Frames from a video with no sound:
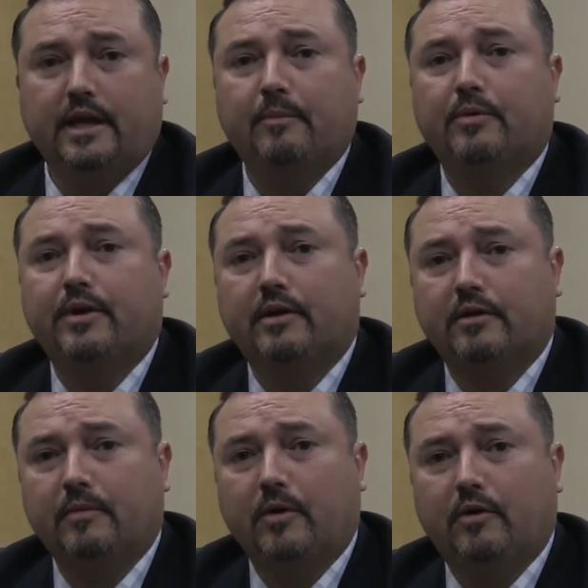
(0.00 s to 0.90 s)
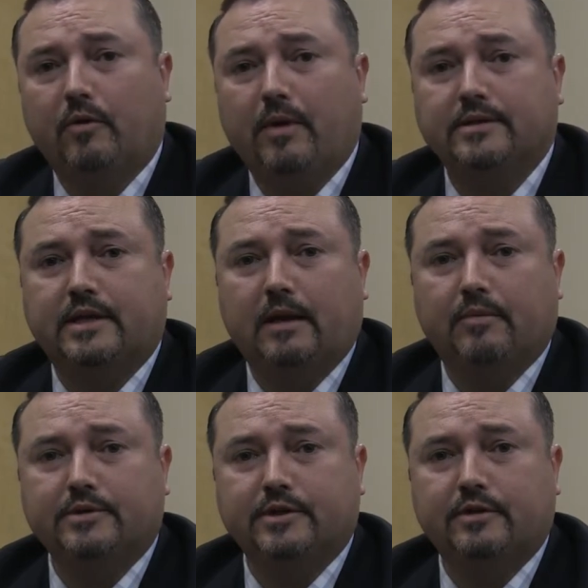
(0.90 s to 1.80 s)
in particular Marine Corps Base Camp
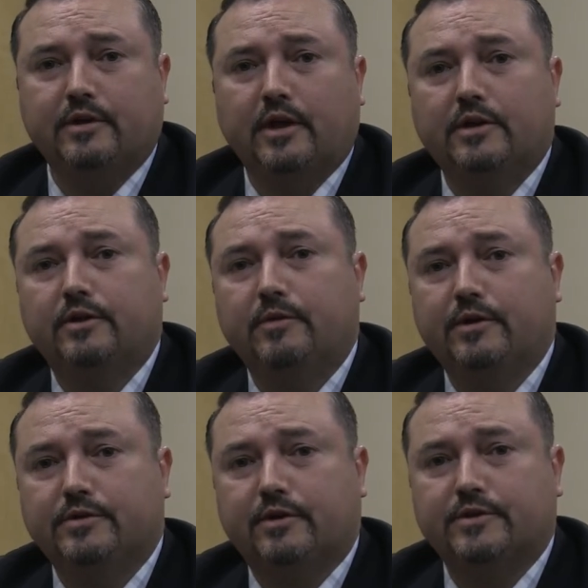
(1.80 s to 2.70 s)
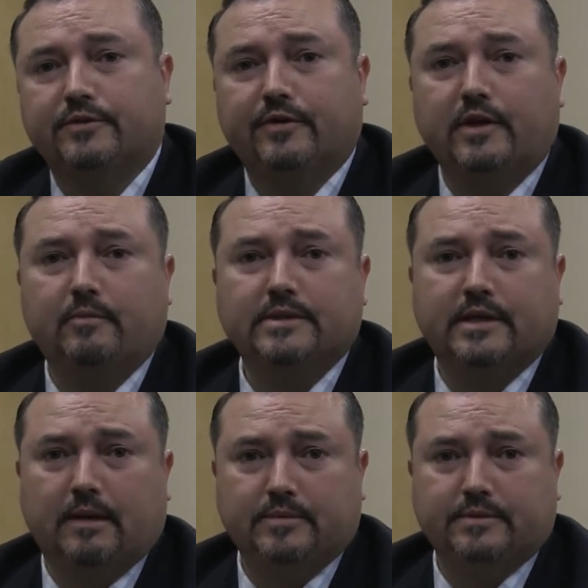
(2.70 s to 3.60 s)
Lejeune, to reduce our civilian
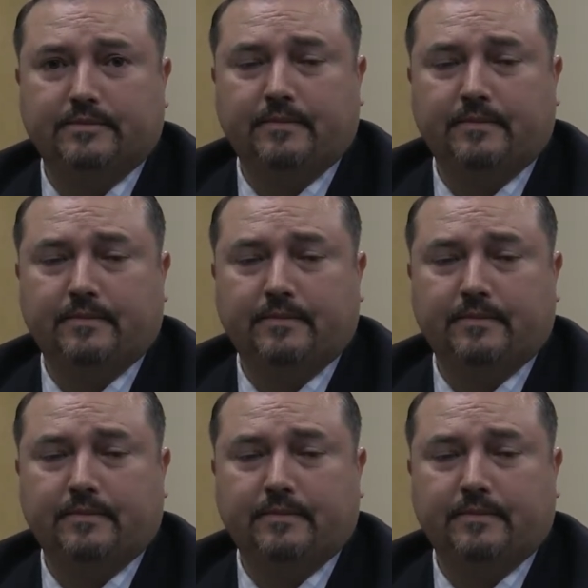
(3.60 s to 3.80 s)
mishaps.